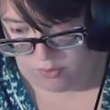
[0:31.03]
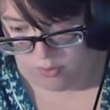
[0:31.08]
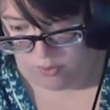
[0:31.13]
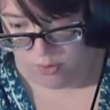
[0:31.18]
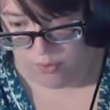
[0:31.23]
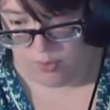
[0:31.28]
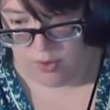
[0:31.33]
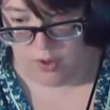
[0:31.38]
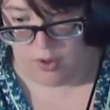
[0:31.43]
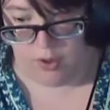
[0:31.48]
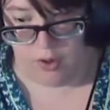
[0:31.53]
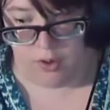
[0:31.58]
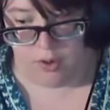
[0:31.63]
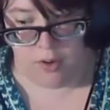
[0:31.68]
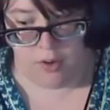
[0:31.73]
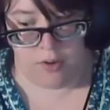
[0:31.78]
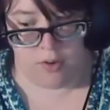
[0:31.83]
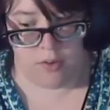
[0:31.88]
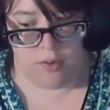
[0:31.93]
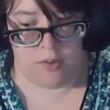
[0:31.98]
it right
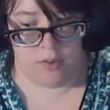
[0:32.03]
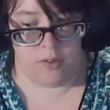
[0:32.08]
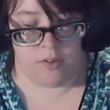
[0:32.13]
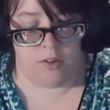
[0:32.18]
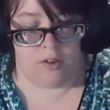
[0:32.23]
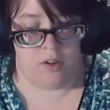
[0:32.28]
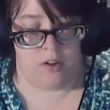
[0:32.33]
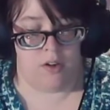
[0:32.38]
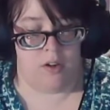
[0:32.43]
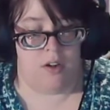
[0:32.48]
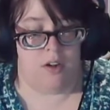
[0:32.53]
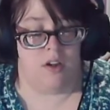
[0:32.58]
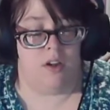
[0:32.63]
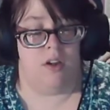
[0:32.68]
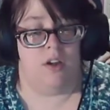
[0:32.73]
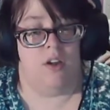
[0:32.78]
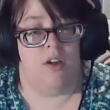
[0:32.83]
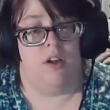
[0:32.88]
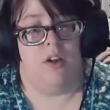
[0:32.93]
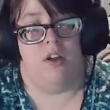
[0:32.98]
now.
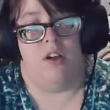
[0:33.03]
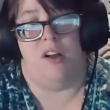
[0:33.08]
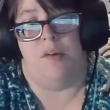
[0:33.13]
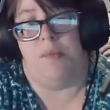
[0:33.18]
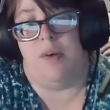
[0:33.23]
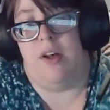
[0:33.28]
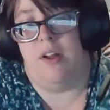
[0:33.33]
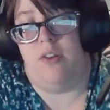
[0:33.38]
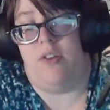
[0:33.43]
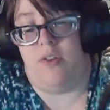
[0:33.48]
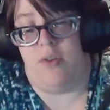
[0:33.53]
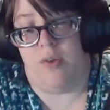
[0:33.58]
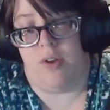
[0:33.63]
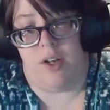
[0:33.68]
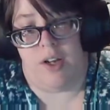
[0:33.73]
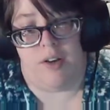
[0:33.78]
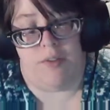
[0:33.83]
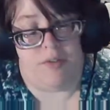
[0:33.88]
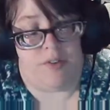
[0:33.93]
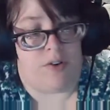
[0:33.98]
I might do it
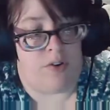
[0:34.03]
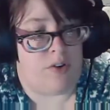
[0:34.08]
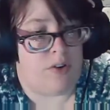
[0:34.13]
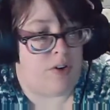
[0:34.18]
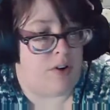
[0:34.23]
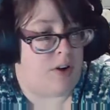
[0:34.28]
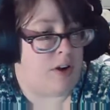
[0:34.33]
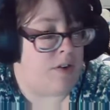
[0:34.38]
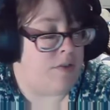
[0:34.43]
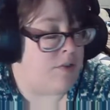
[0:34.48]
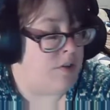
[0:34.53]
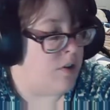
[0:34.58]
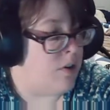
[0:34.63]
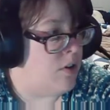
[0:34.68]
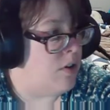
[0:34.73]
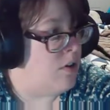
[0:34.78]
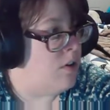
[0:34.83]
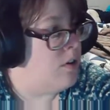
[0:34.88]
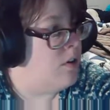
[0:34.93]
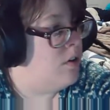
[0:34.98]

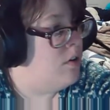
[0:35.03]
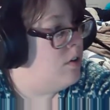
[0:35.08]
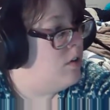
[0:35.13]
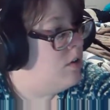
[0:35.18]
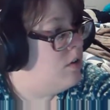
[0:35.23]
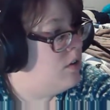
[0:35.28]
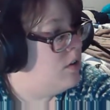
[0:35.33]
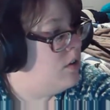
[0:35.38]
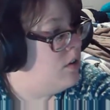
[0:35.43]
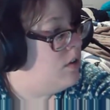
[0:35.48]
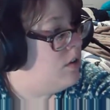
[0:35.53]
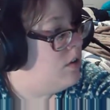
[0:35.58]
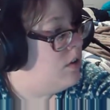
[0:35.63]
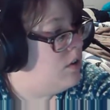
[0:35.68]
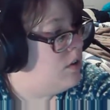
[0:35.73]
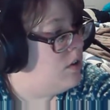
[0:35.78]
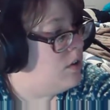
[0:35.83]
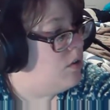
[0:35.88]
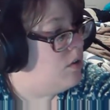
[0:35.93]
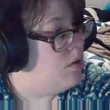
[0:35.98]
after
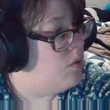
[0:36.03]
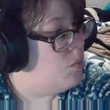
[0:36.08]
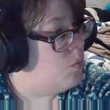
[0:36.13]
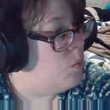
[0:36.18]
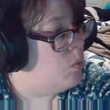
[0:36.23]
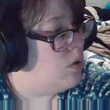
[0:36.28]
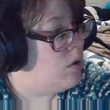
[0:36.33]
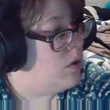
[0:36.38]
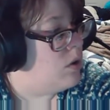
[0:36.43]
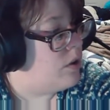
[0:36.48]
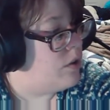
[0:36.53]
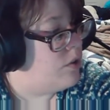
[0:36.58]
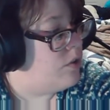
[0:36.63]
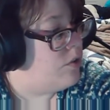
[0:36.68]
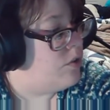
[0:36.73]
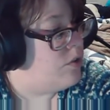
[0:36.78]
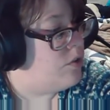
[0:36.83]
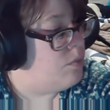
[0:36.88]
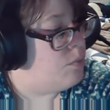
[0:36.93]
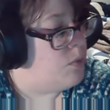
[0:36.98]
work
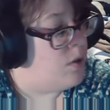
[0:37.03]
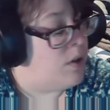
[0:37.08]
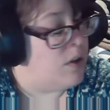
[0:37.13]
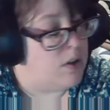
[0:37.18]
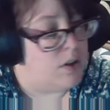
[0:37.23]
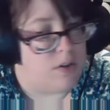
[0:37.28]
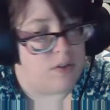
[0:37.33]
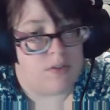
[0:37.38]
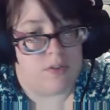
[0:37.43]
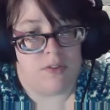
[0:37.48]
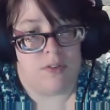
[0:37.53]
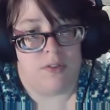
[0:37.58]
tomorrow.